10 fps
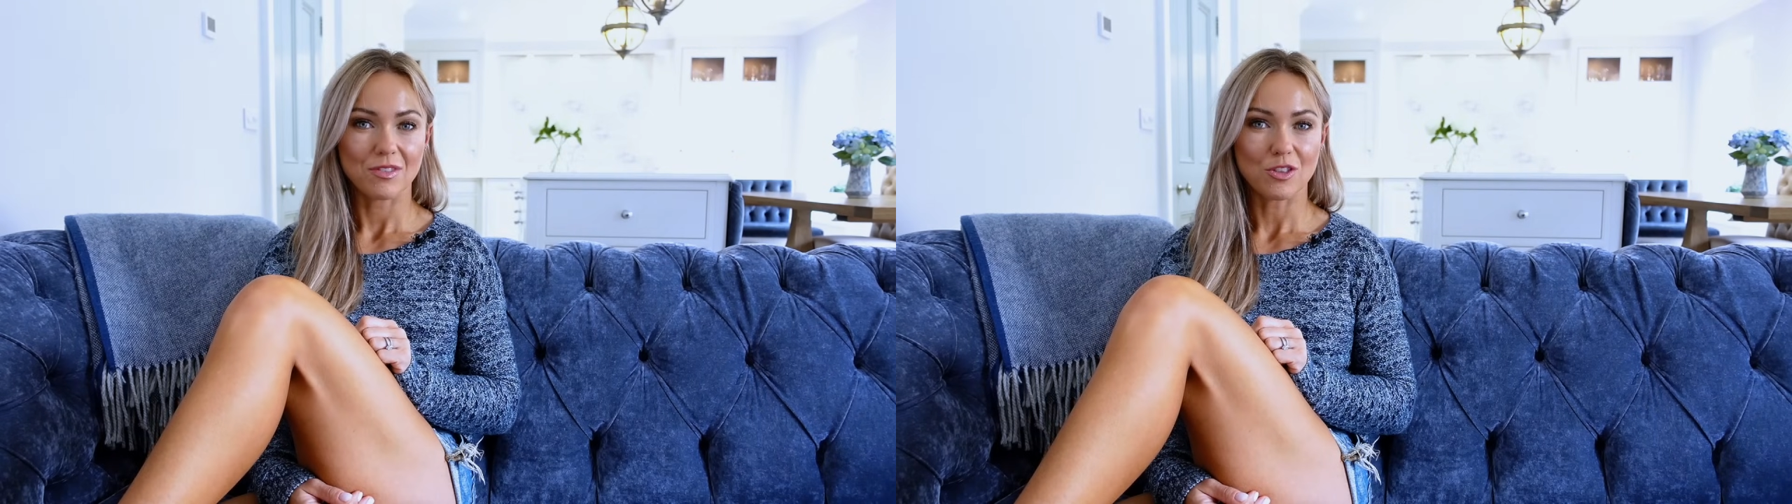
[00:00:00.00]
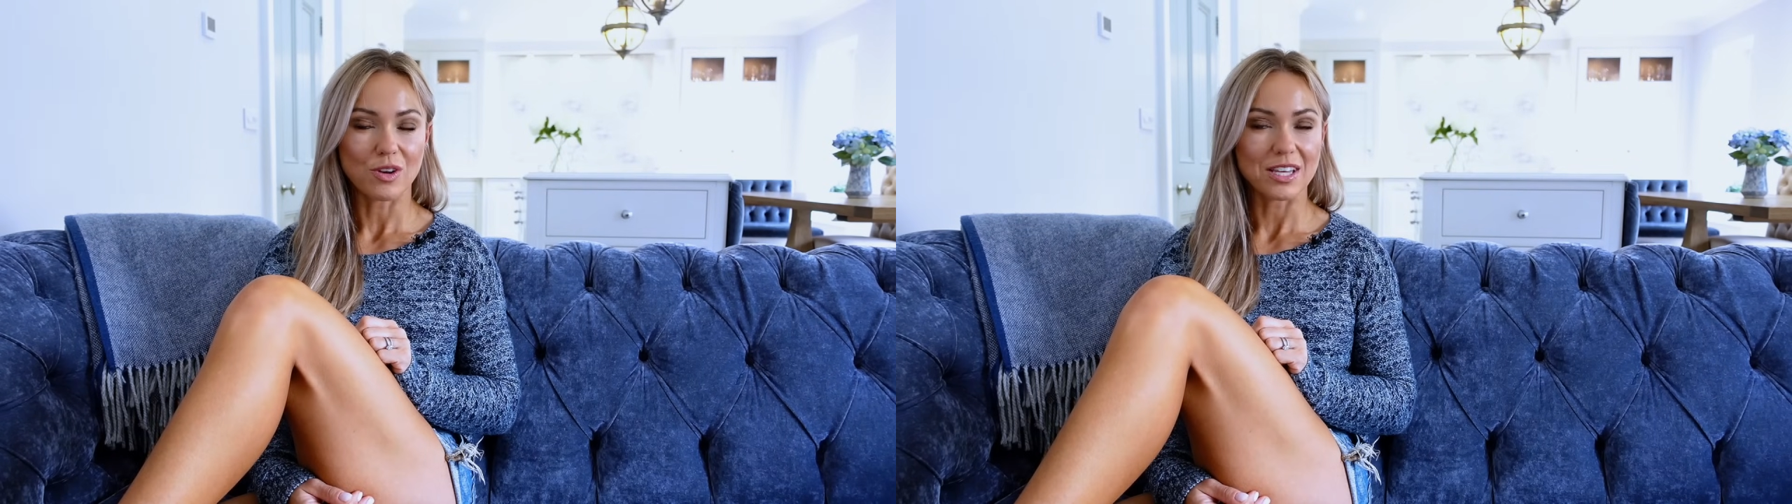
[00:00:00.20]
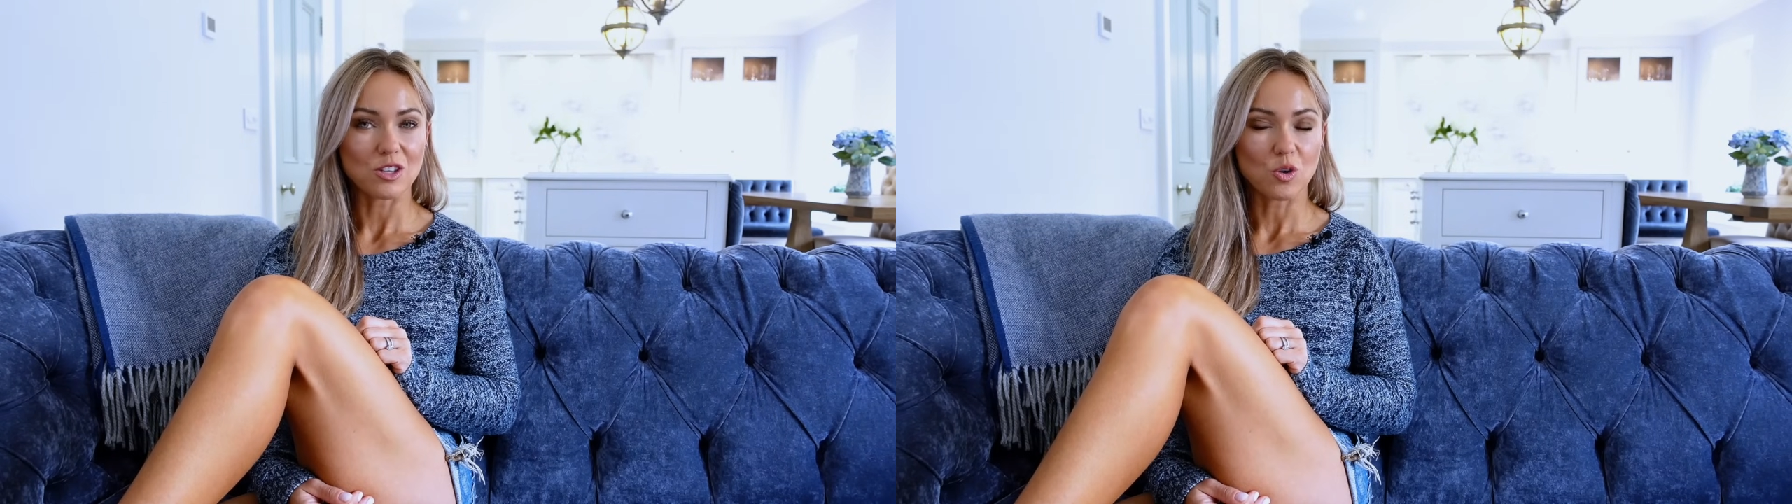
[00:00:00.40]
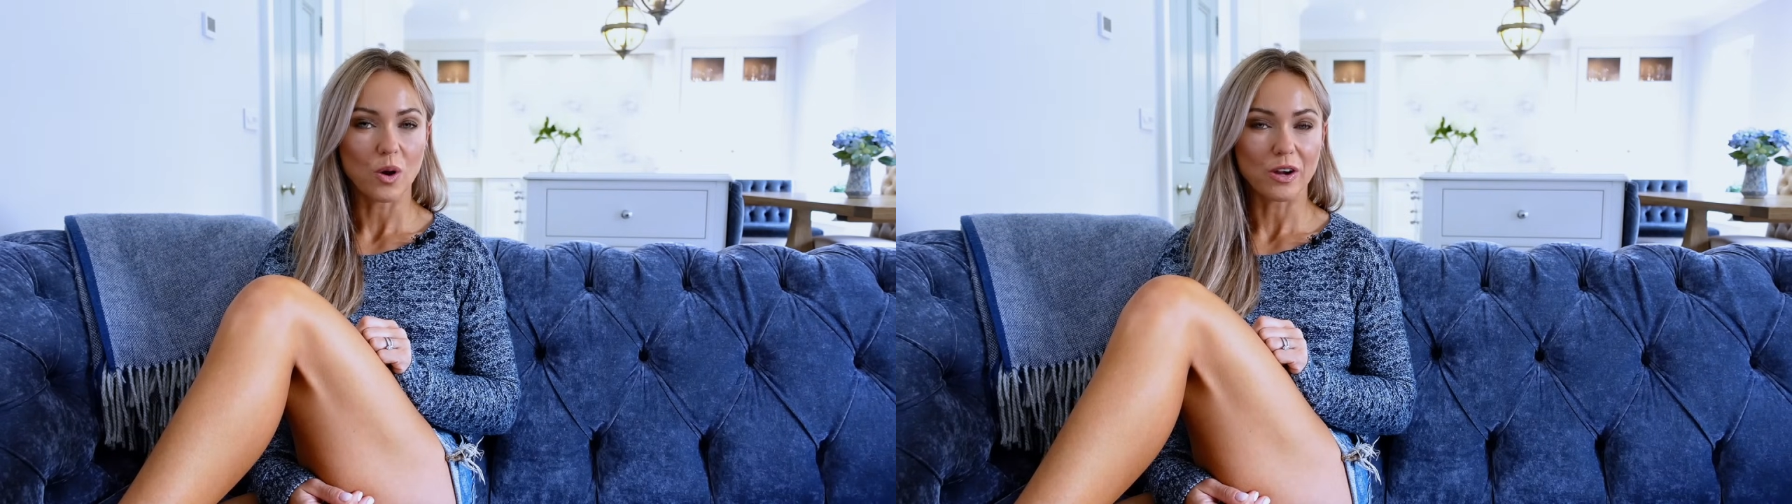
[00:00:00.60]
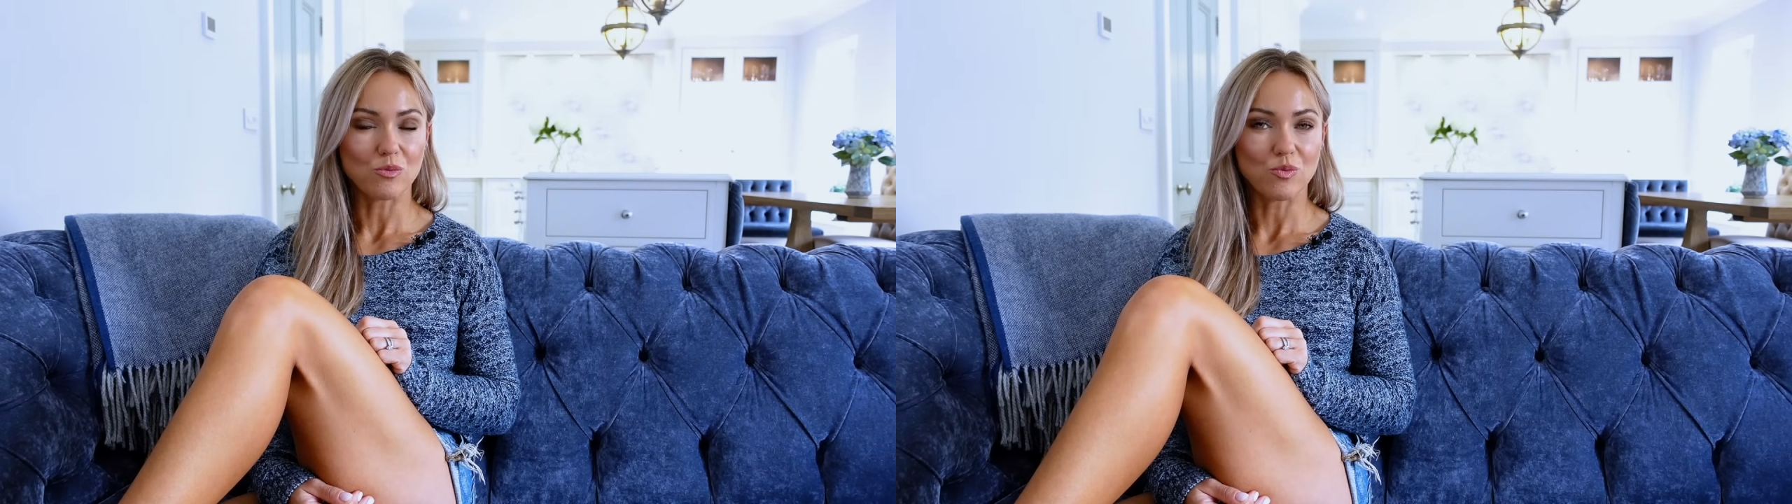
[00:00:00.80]
There is
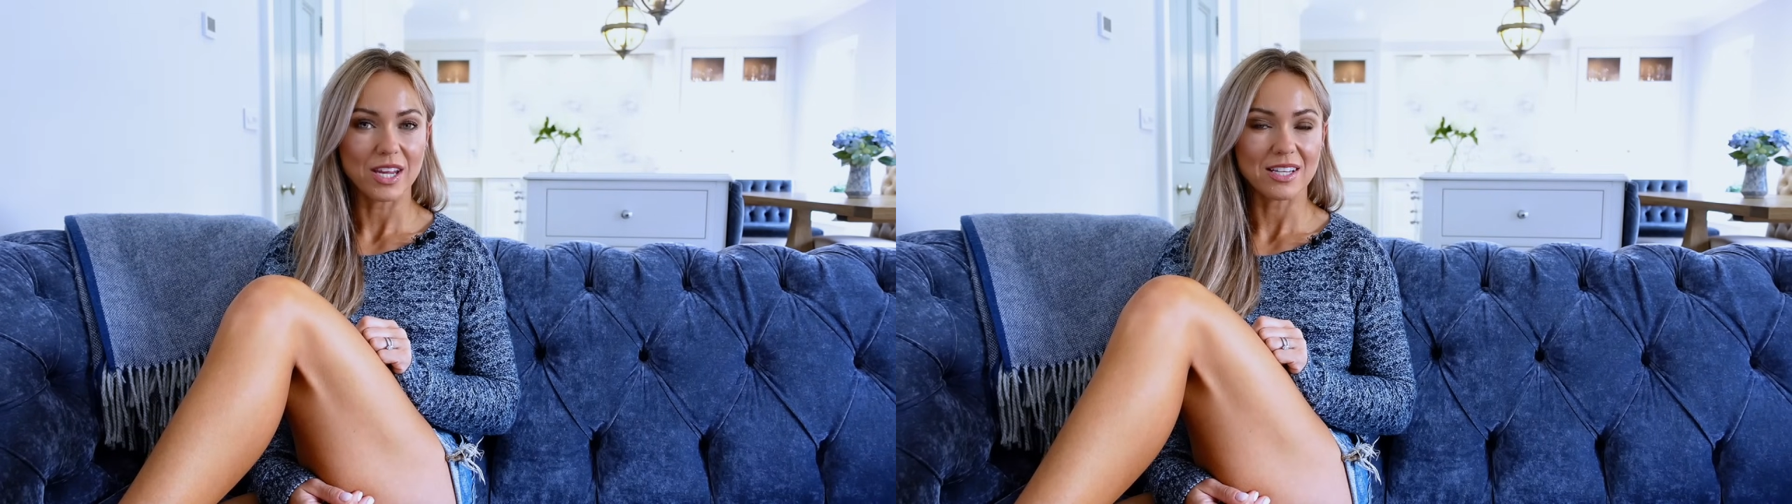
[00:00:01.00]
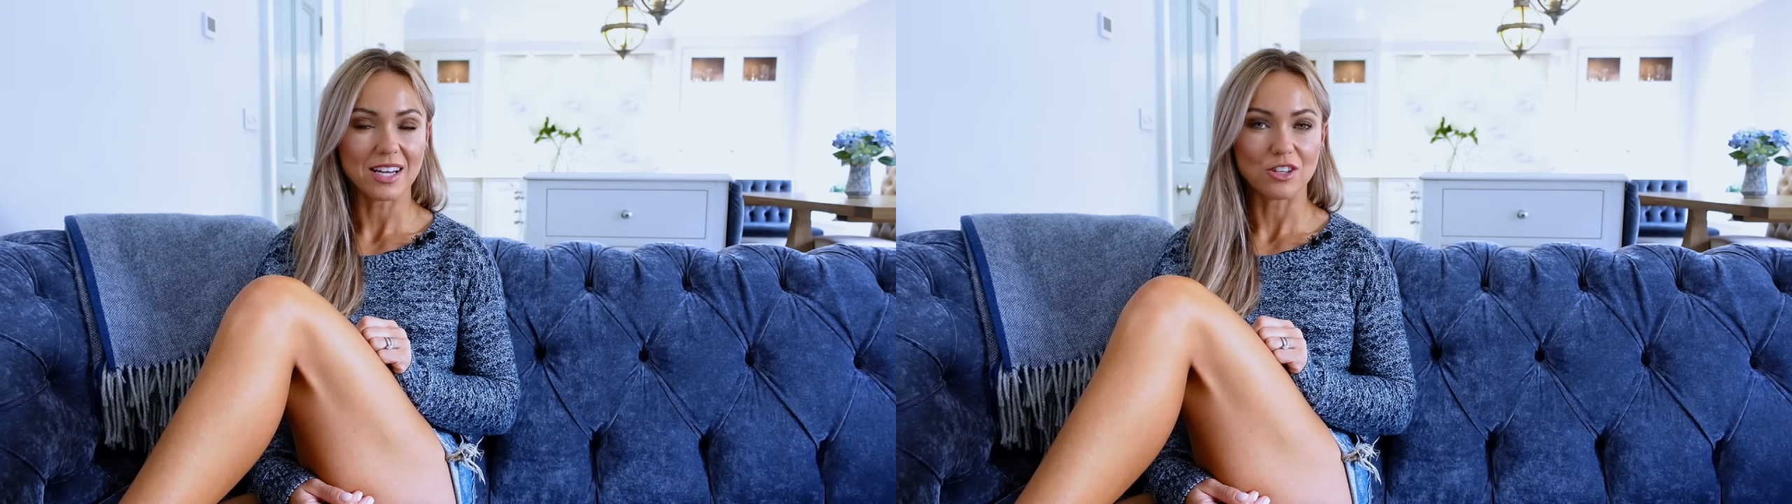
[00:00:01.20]
quite a range,